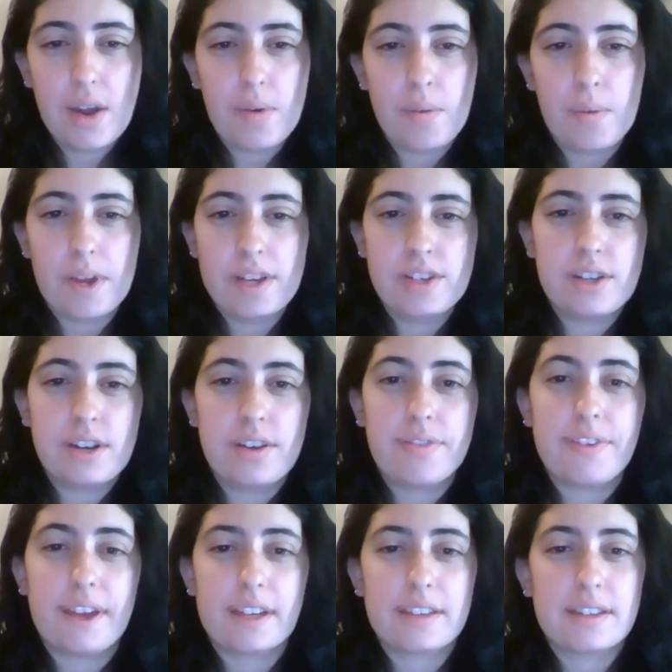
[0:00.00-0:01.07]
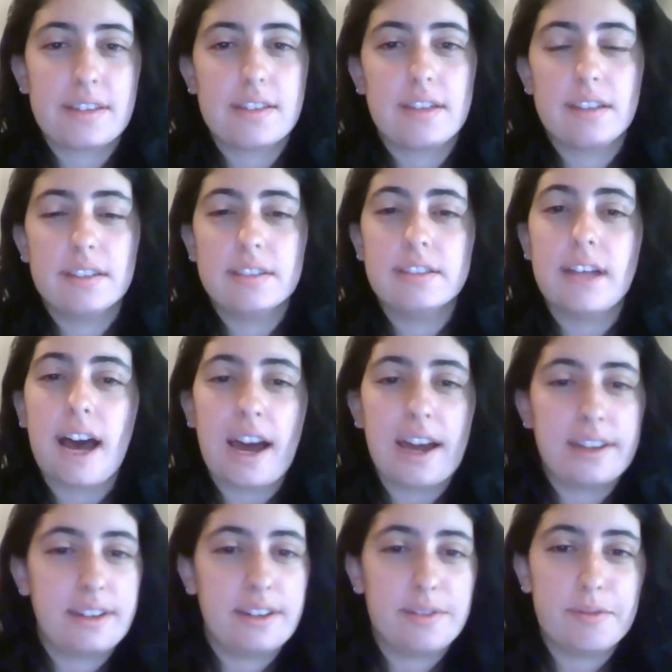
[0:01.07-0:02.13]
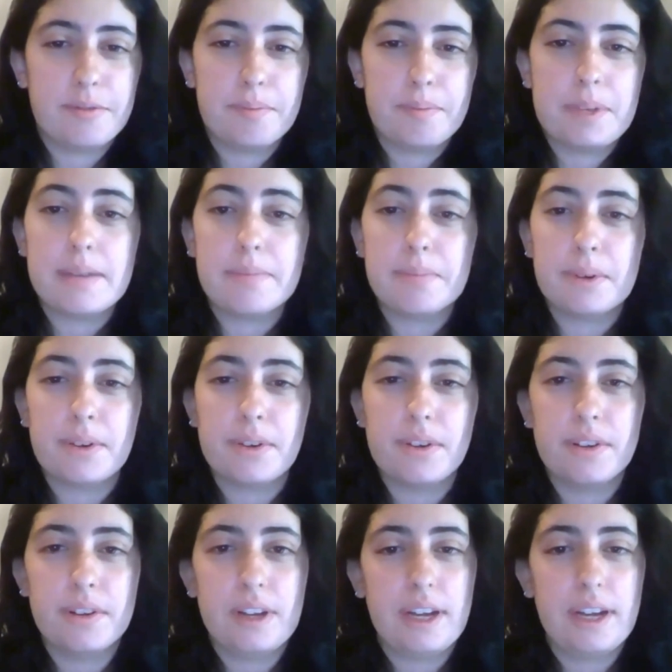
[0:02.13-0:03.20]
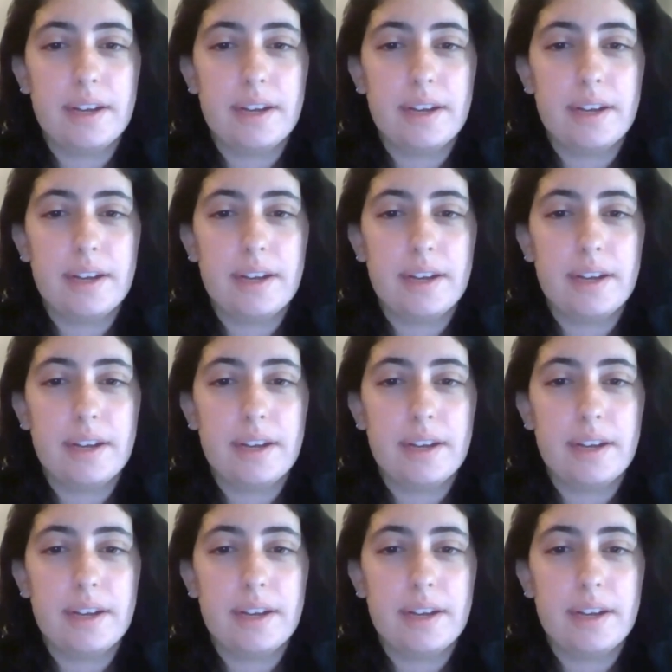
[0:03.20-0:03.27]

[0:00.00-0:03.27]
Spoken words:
which affects a lot of people